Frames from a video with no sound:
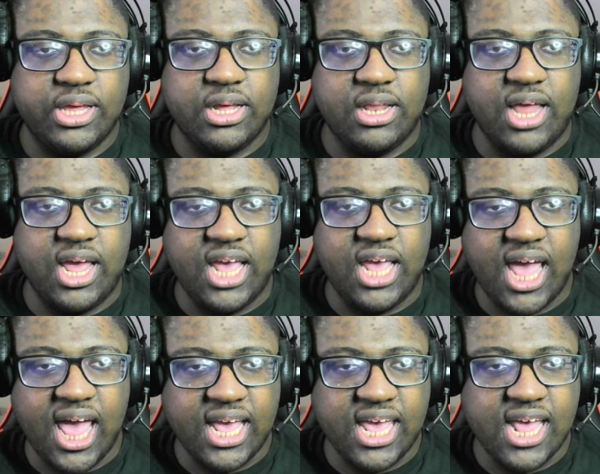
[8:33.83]

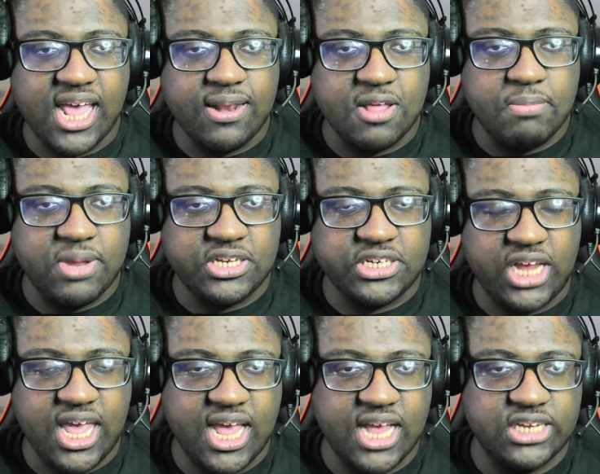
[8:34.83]
yeah, give them a
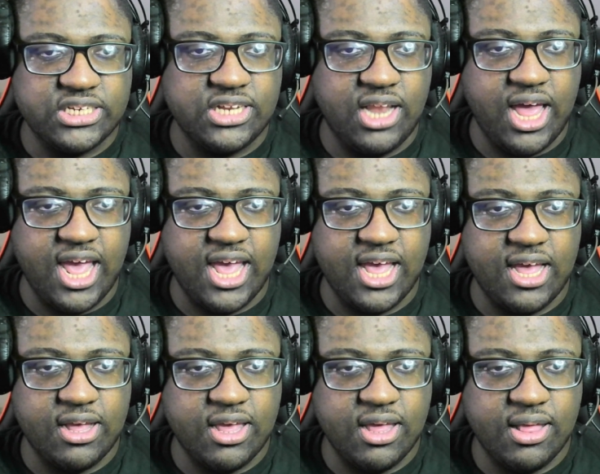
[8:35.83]
chance to, like,